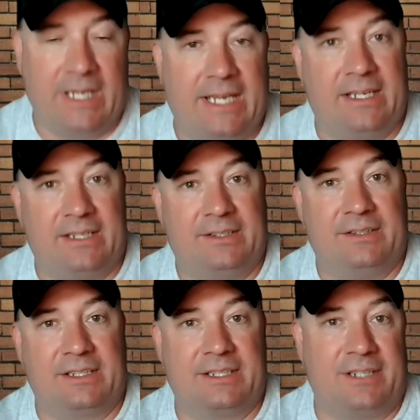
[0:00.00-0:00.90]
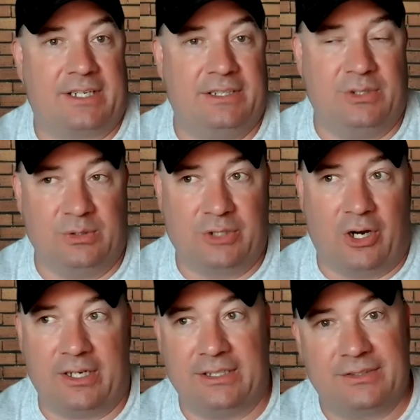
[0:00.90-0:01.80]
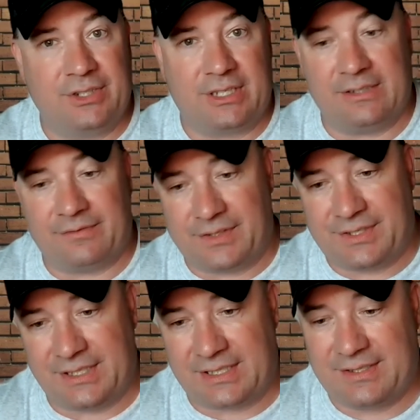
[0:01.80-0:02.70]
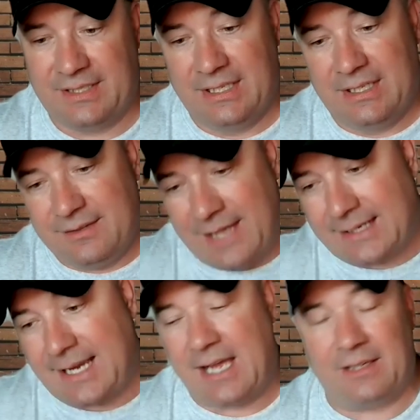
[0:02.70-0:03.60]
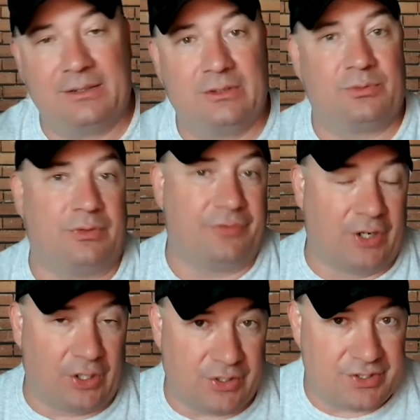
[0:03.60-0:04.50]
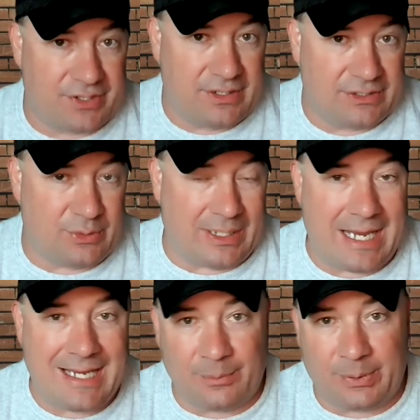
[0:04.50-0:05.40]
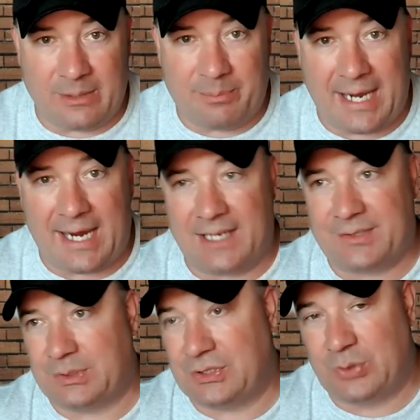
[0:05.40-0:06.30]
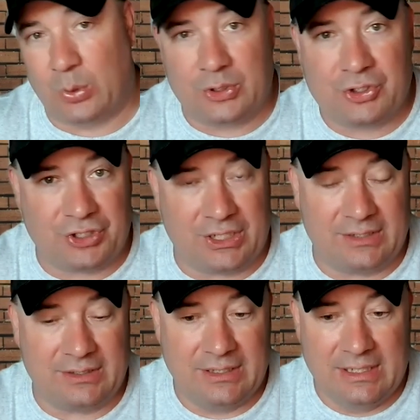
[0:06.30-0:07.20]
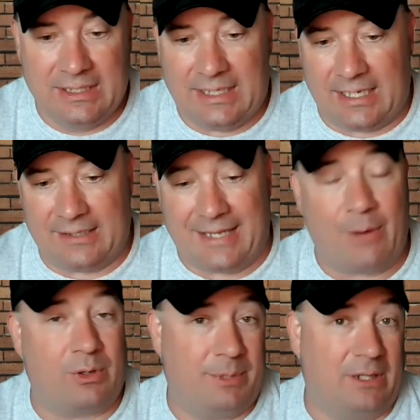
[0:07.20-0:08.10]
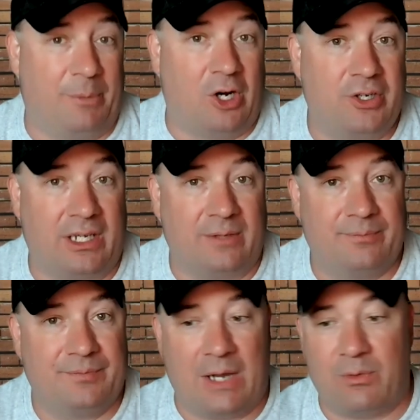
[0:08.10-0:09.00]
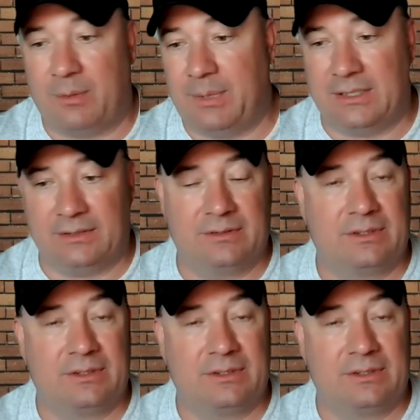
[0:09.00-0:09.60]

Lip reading: and the Kentucky dude caught it, took it in for six. That got reversed to an incomplete pass, which is horse shit. That would have been the ball game. That would have been